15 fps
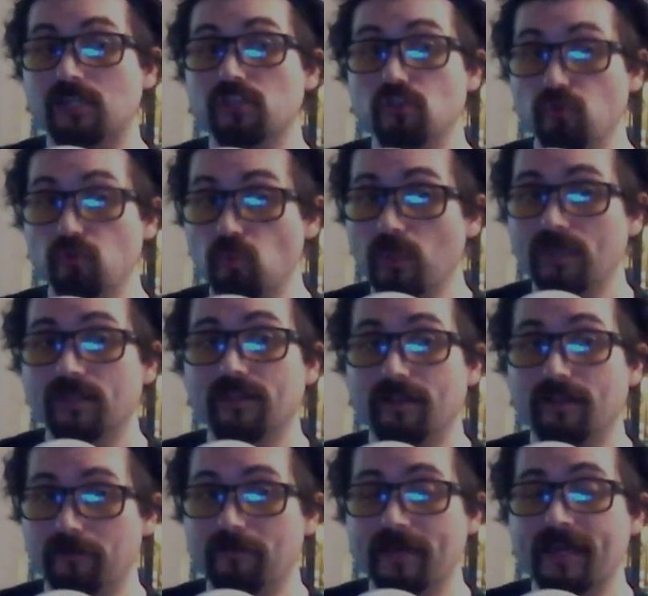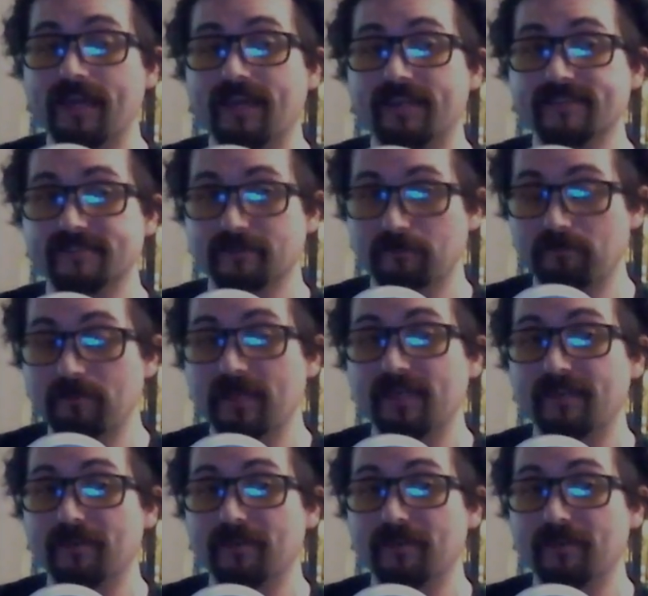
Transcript: You will obey, submit,